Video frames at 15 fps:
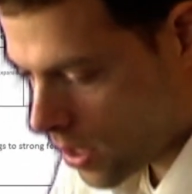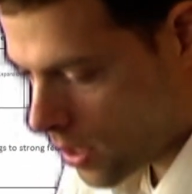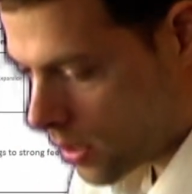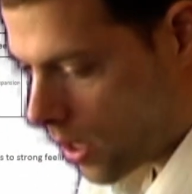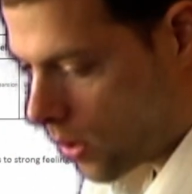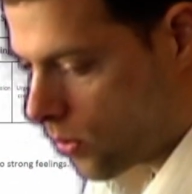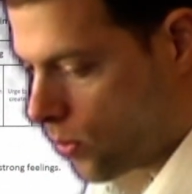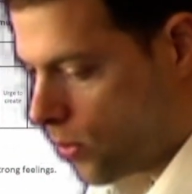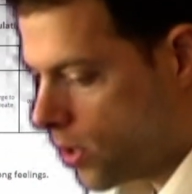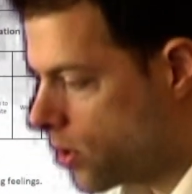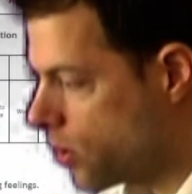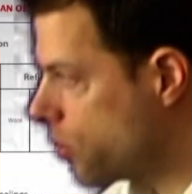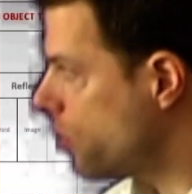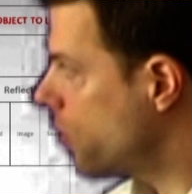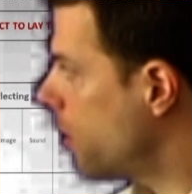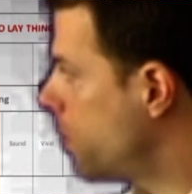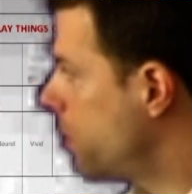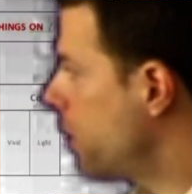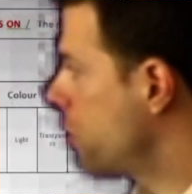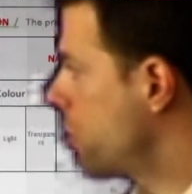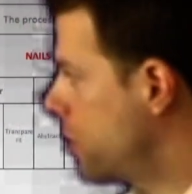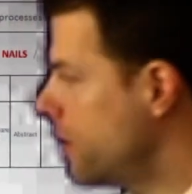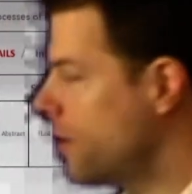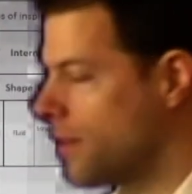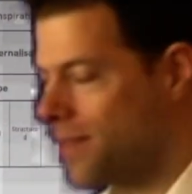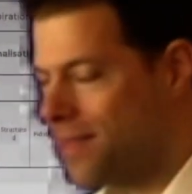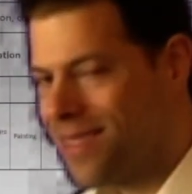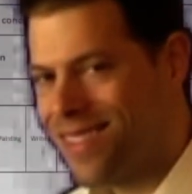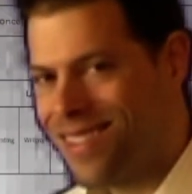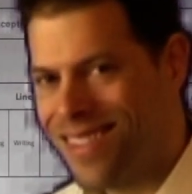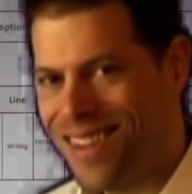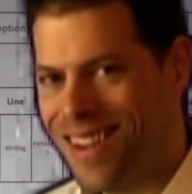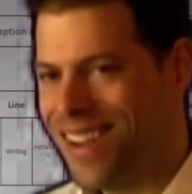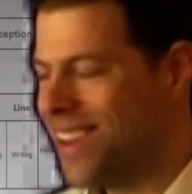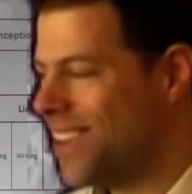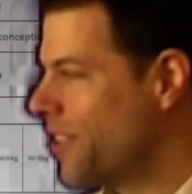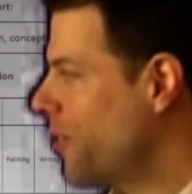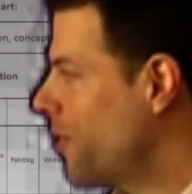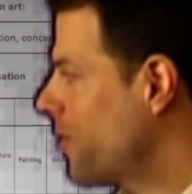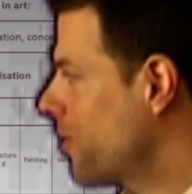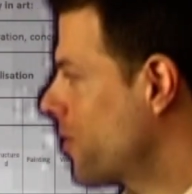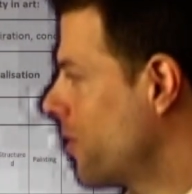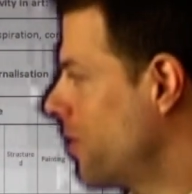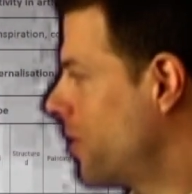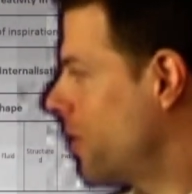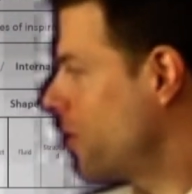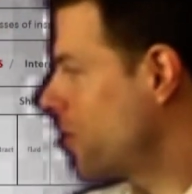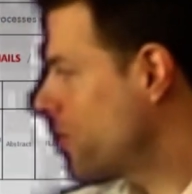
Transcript: Now, when you do a PhD, you also continue